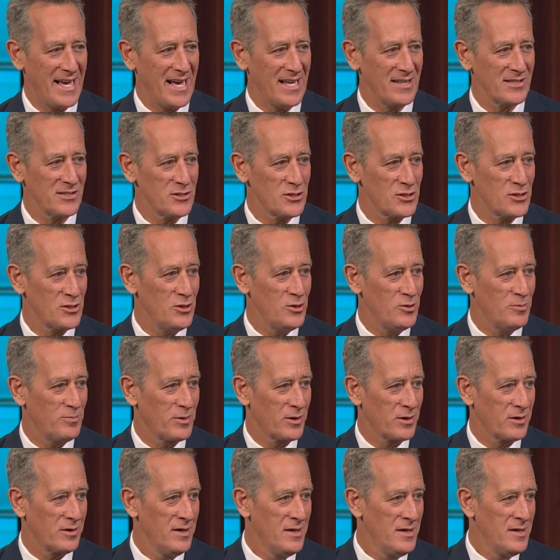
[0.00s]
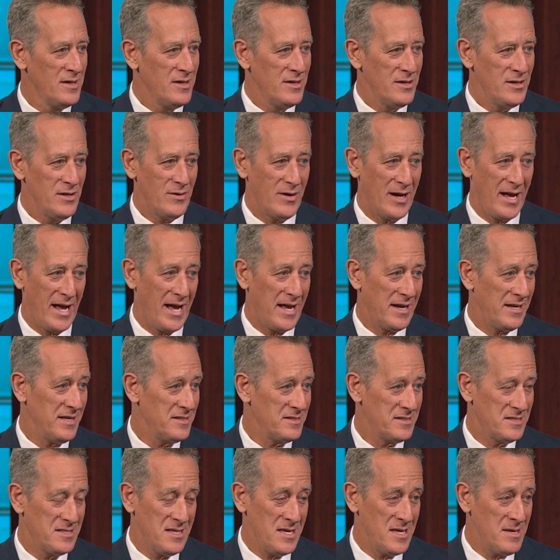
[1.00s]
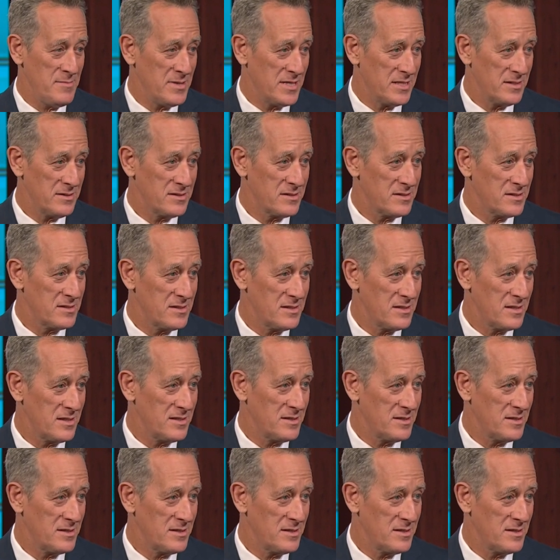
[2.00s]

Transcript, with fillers: Alice Cooper you know, had his demons,